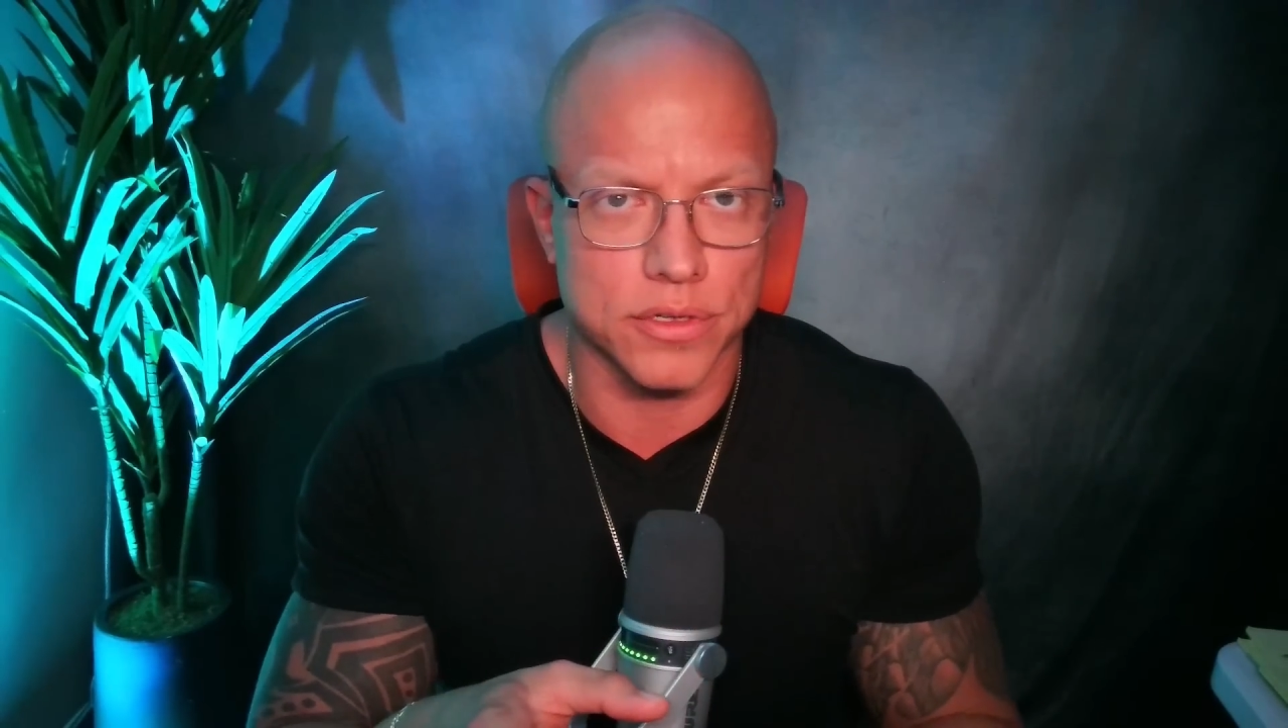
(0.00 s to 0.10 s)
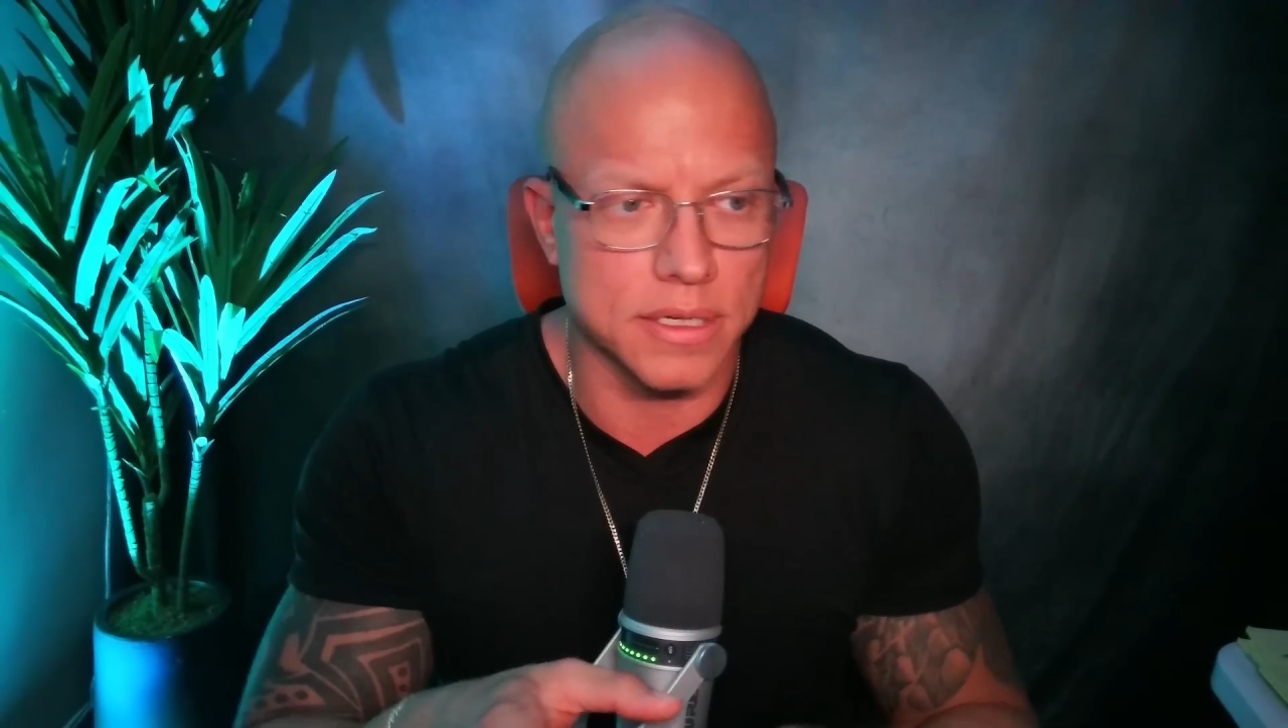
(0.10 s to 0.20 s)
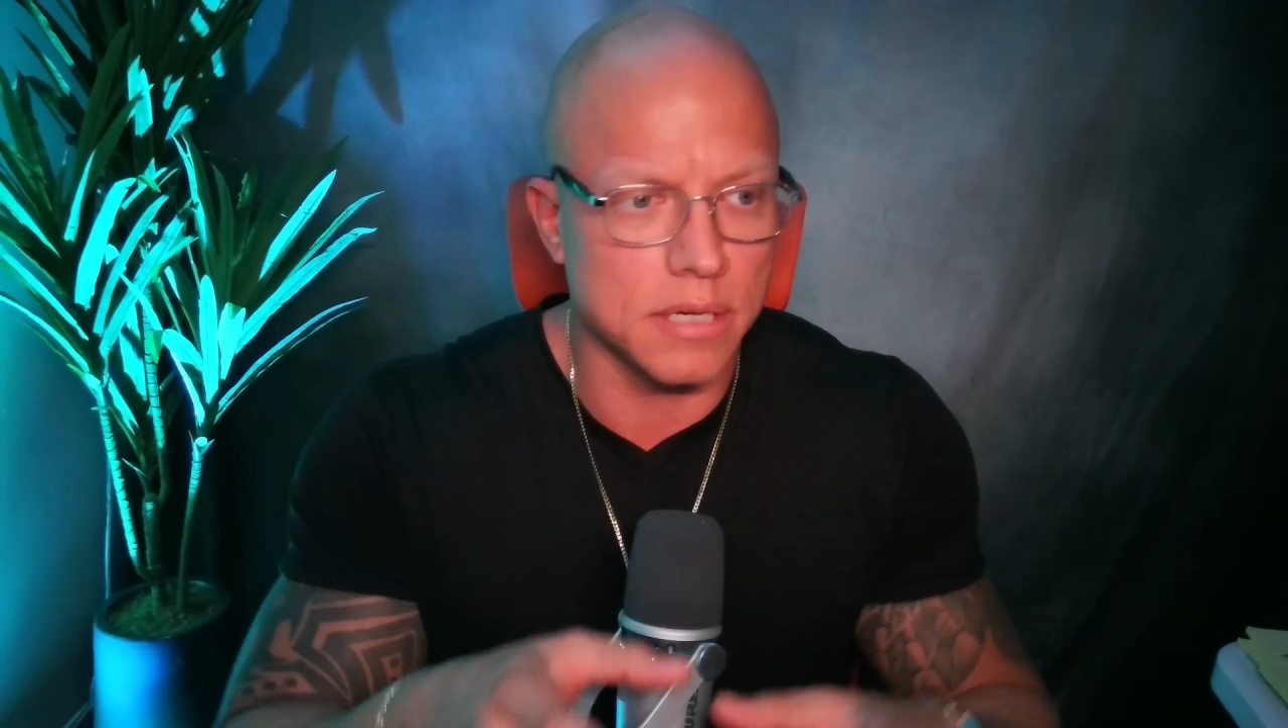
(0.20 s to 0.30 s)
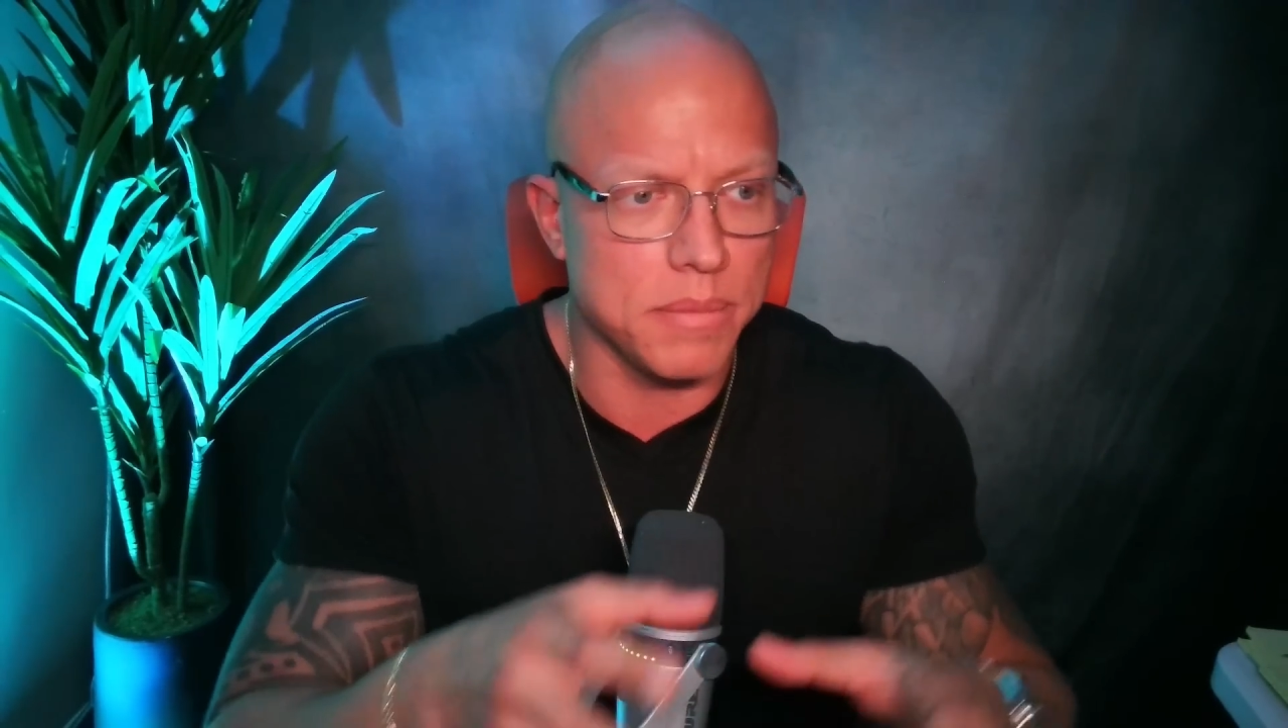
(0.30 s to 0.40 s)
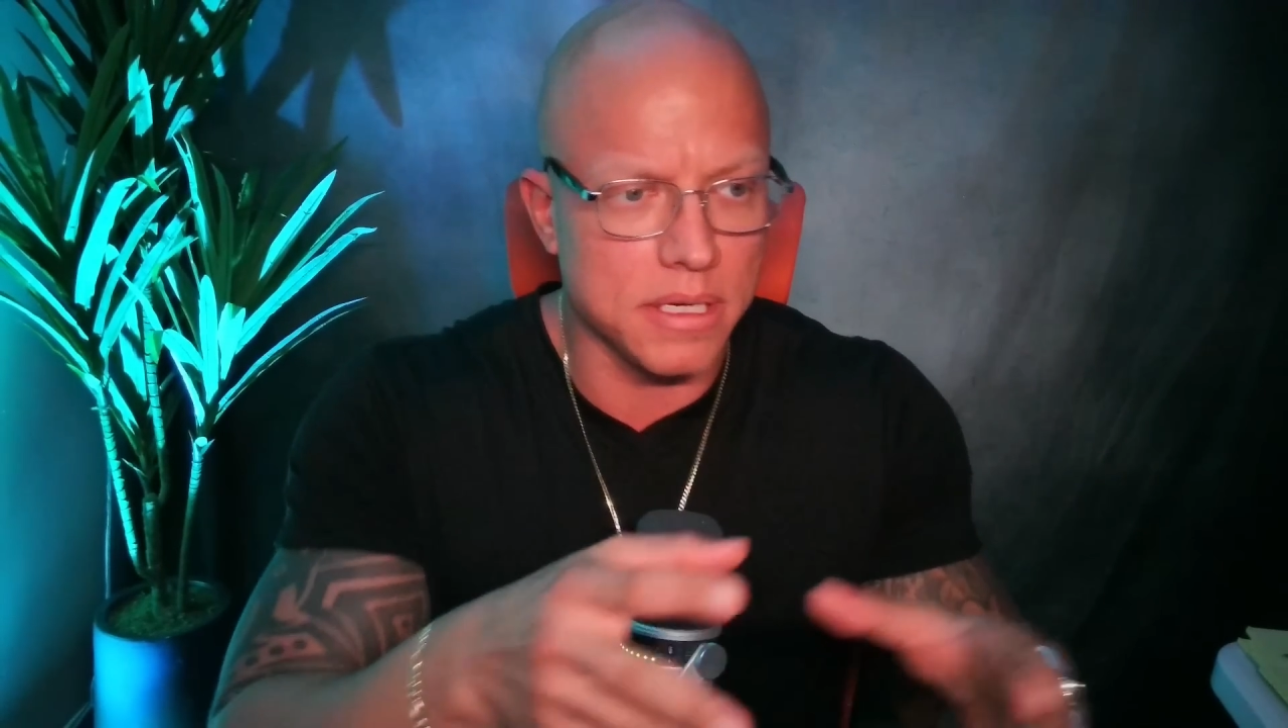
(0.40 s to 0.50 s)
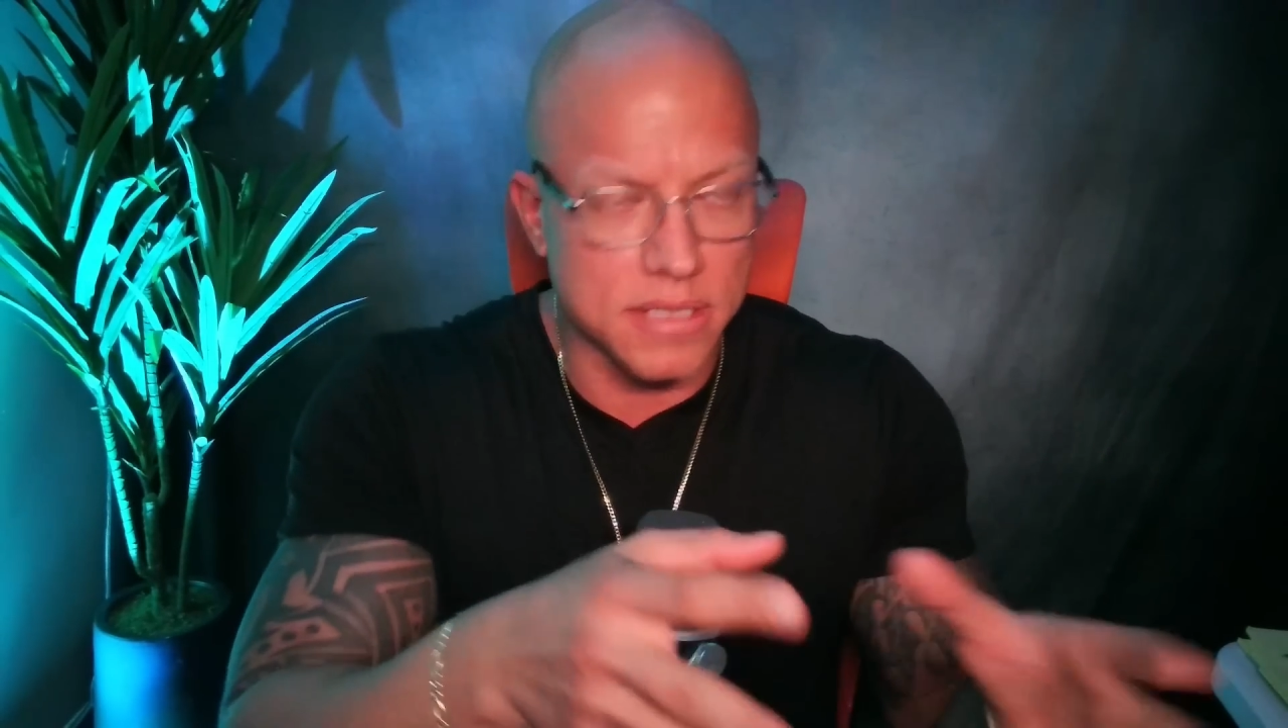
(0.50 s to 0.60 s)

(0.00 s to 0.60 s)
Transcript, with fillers: You're going to be